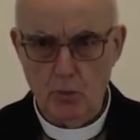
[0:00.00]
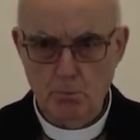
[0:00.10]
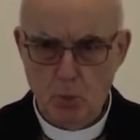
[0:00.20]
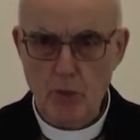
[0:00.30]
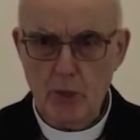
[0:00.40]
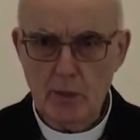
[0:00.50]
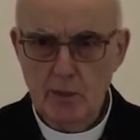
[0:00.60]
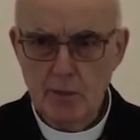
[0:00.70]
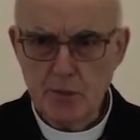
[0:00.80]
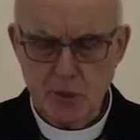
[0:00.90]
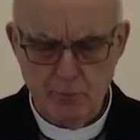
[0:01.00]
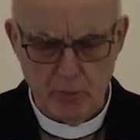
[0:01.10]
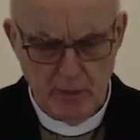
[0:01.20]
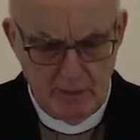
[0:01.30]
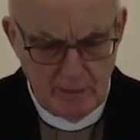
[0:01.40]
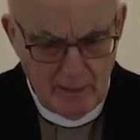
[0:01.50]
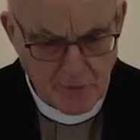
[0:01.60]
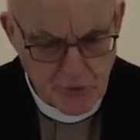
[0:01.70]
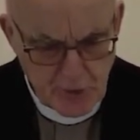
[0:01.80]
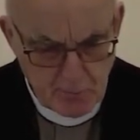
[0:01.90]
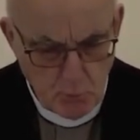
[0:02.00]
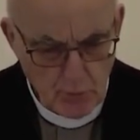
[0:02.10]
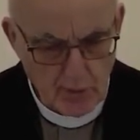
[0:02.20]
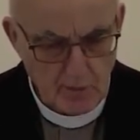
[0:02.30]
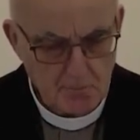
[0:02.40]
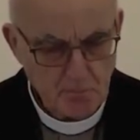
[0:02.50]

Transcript: Moral, civil, and ceremonial.